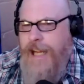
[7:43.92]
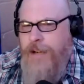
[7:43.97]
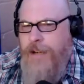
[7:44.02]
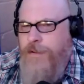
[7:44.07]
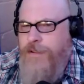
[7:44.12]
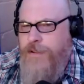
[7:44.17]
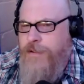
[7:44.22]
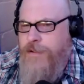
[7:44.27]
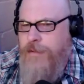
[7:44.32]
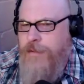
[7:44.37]

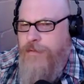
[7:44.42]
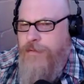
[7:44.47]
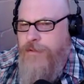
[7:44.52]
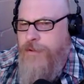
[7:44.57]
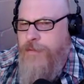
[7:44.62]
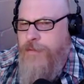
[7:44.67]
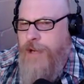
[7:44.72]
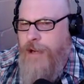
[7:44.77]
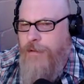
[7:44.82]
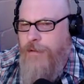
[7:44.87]
don't do
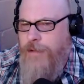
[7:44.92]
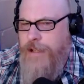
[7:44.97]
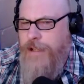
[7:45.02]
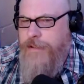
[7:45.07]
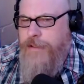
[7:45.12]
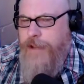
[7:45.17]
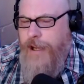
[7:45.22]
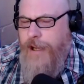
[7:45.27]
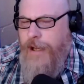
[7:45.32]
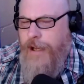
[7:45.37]
do well
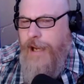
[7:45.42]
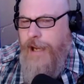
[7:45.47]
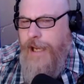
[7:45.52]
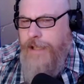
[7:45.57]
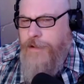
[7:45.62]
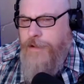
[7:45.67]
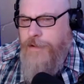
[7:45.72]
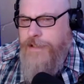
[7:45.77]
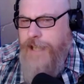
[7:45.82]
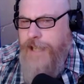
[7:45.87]
with uh,
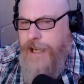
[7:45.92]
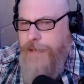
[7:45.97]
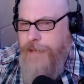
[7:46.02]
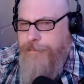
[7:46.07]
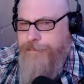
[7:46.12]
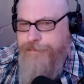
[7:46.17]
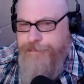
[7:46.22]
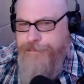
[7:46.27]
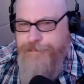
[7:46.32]
idle time